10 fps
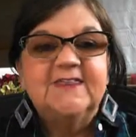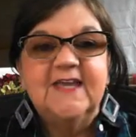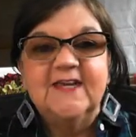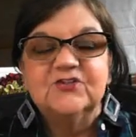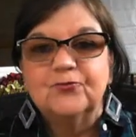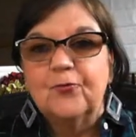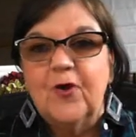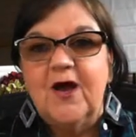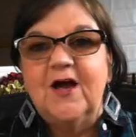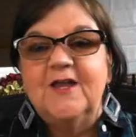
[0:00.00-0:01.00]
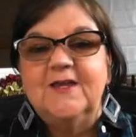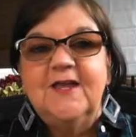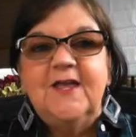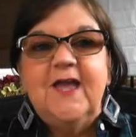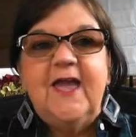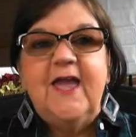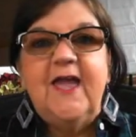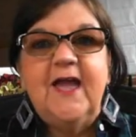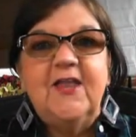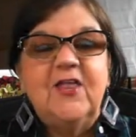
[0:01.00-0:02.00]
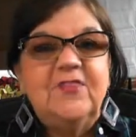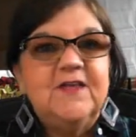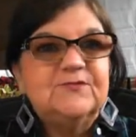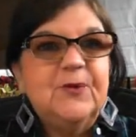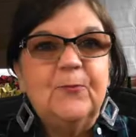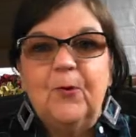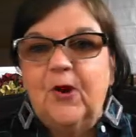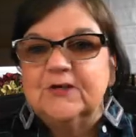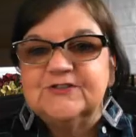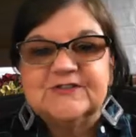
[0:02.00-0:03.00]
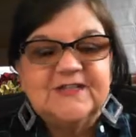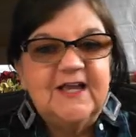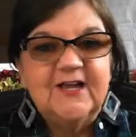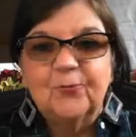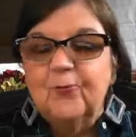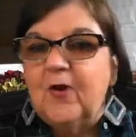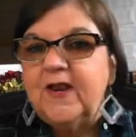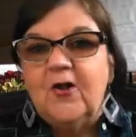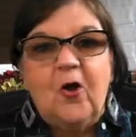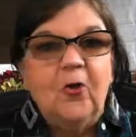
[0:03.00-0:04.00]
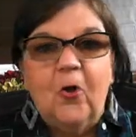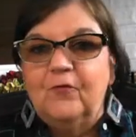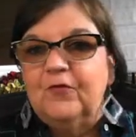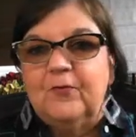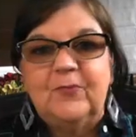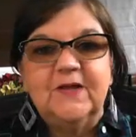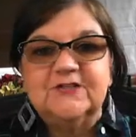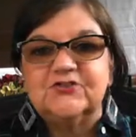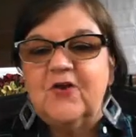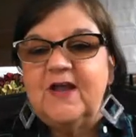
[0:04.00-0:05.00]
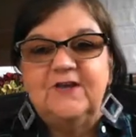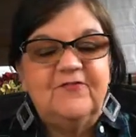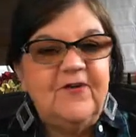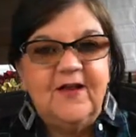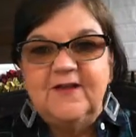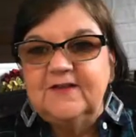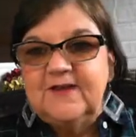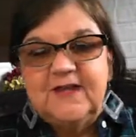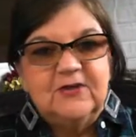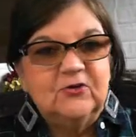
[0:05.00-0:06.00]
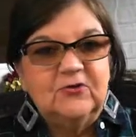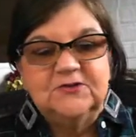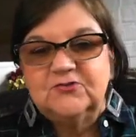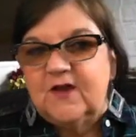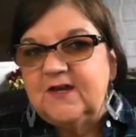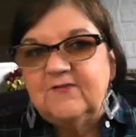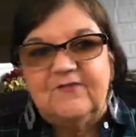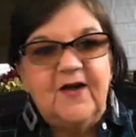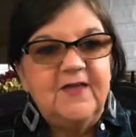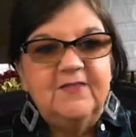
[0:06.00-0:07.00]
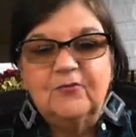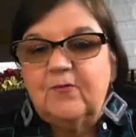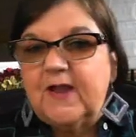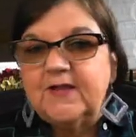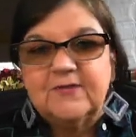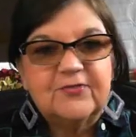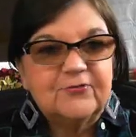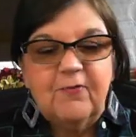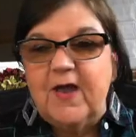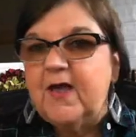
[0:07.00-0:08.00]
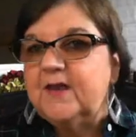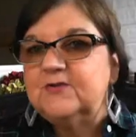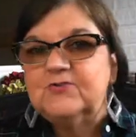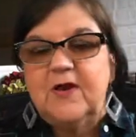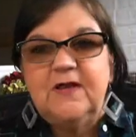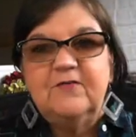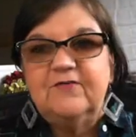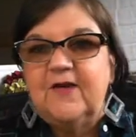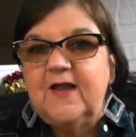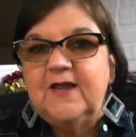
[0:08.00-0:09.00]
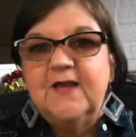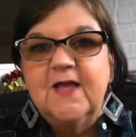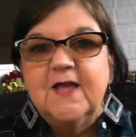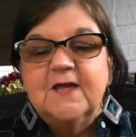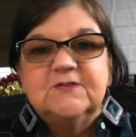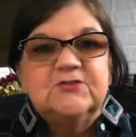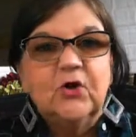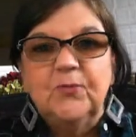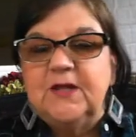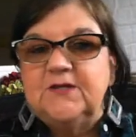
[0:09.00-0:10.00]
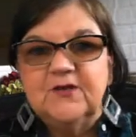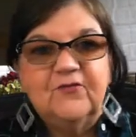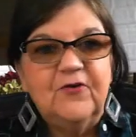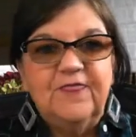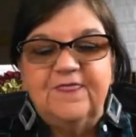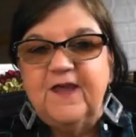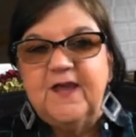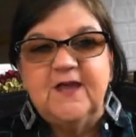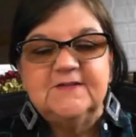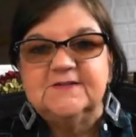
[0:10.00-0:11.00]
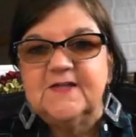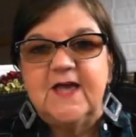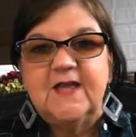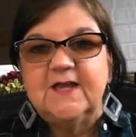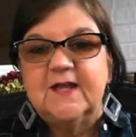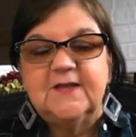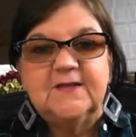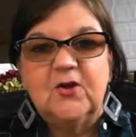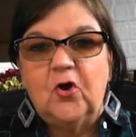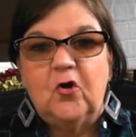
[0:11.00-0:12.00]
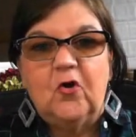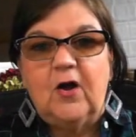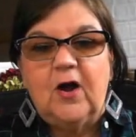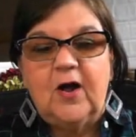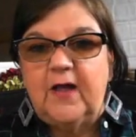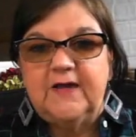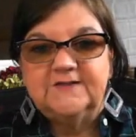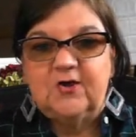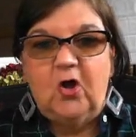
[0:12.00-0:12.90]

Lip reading: things run, and these people are just like running all over the place trying to find a needle and trying to find the right thread and trying to find so many different things that is